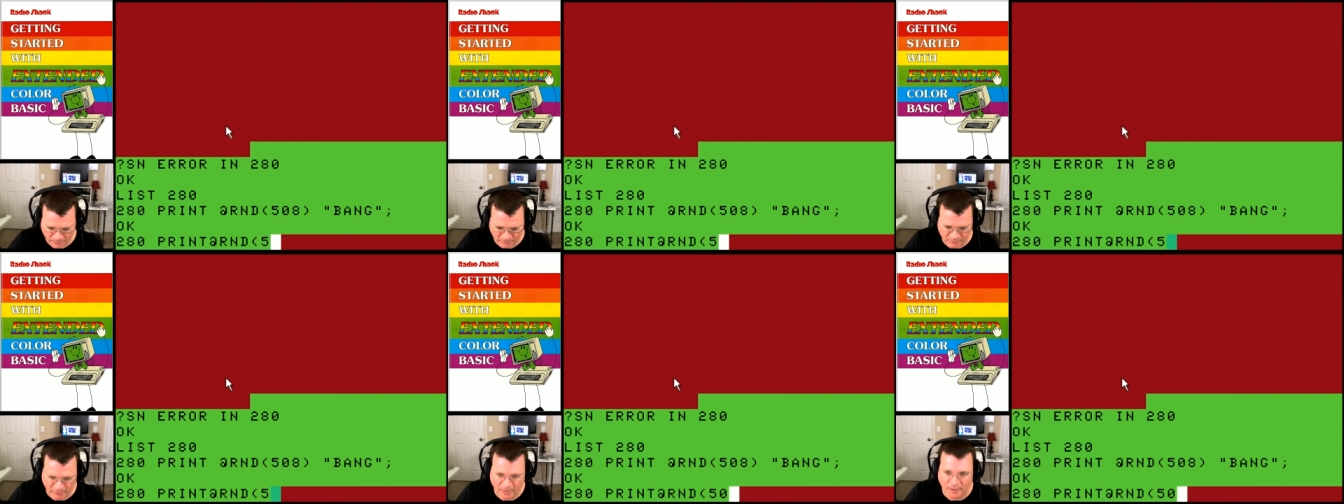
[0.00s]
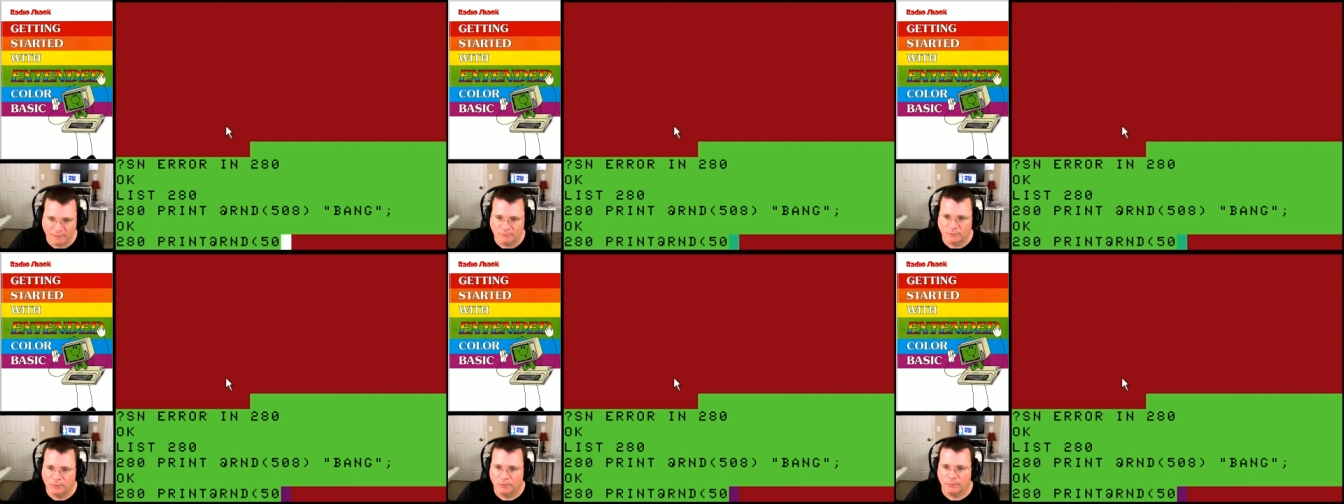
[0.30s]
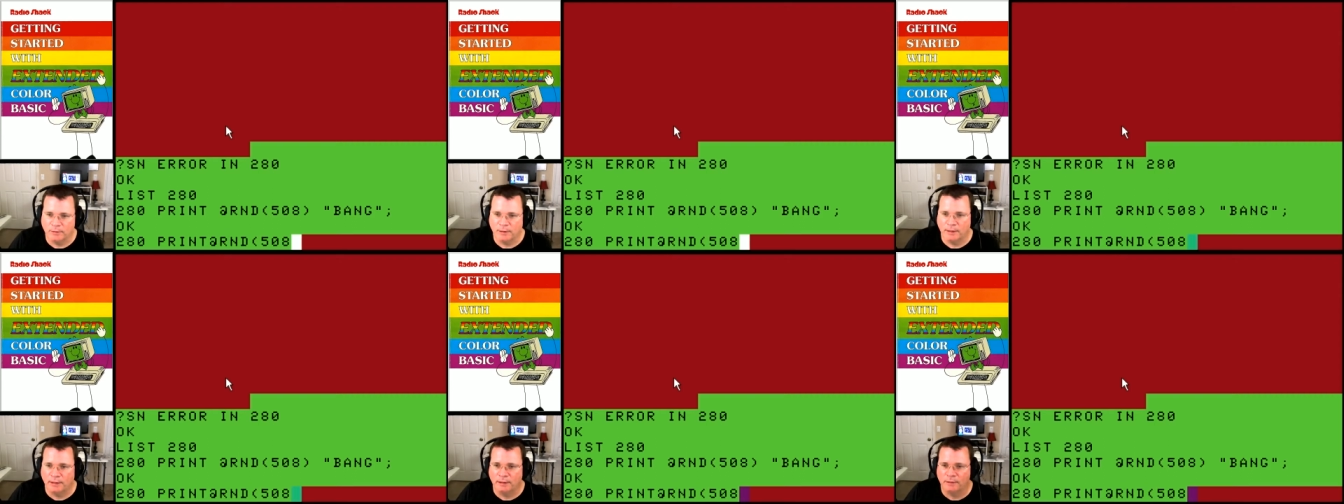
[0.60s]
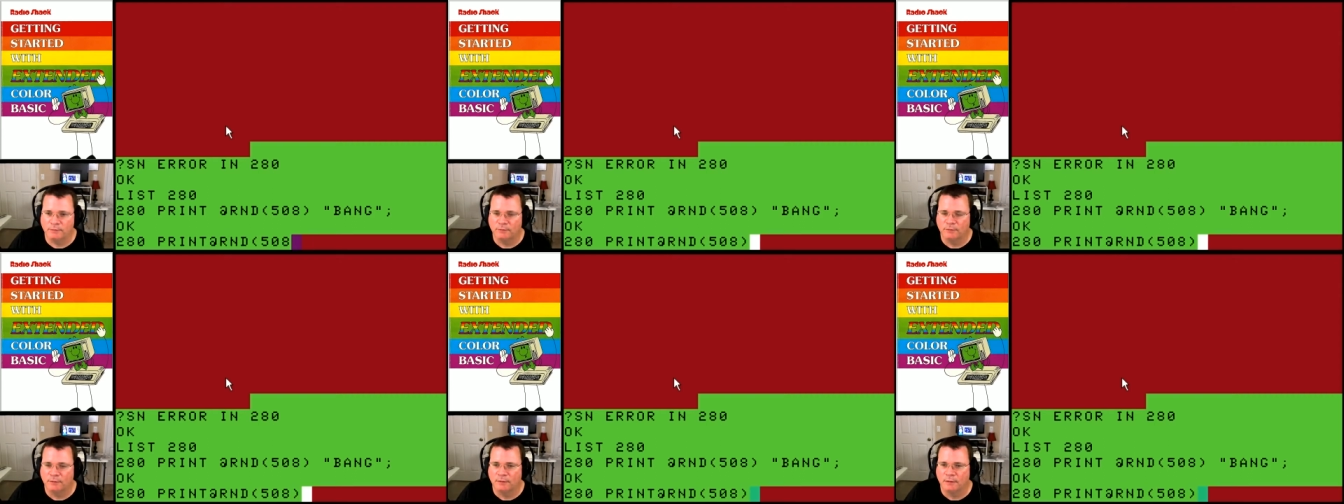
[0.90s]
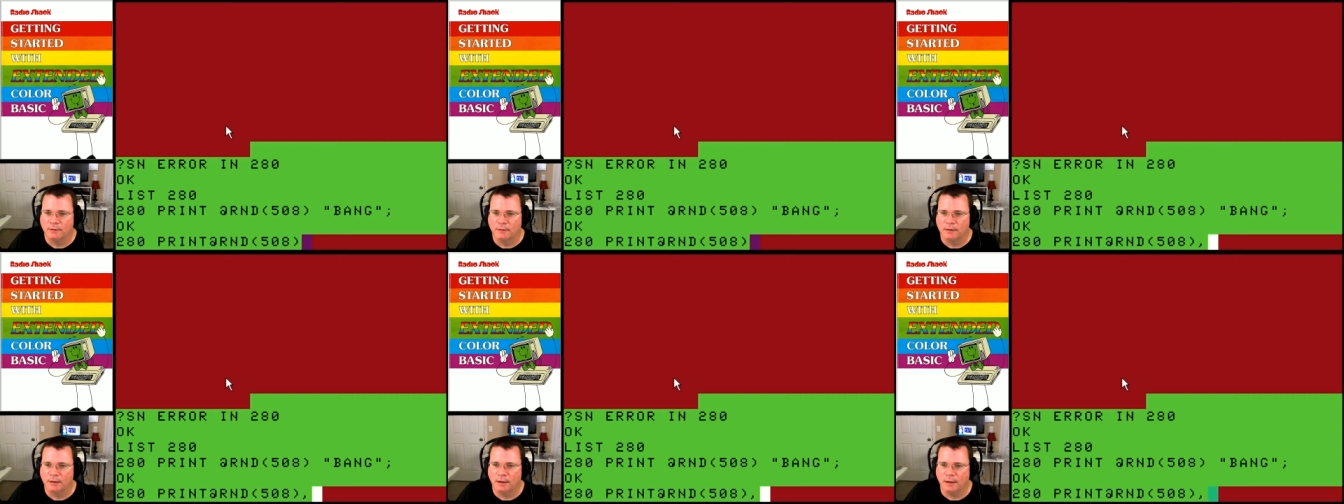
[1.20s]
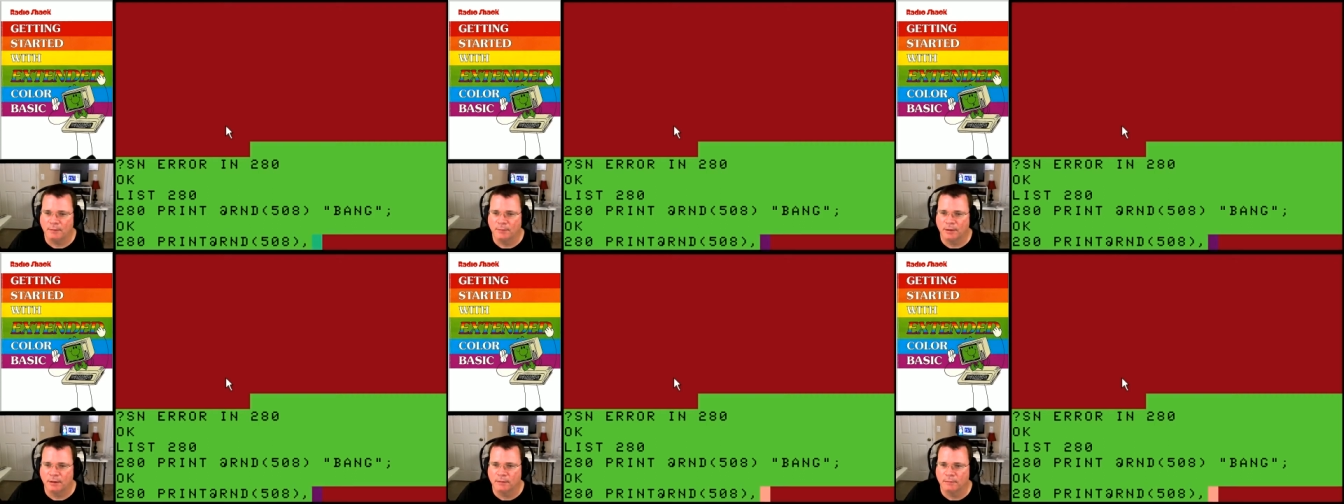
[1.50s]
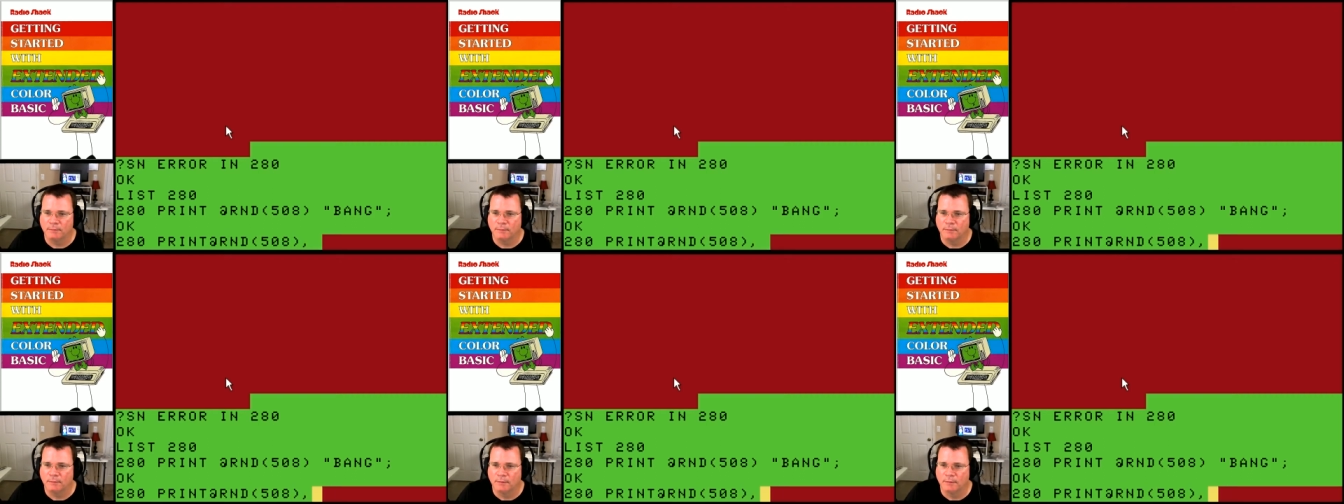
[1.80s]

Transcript: 508, comma,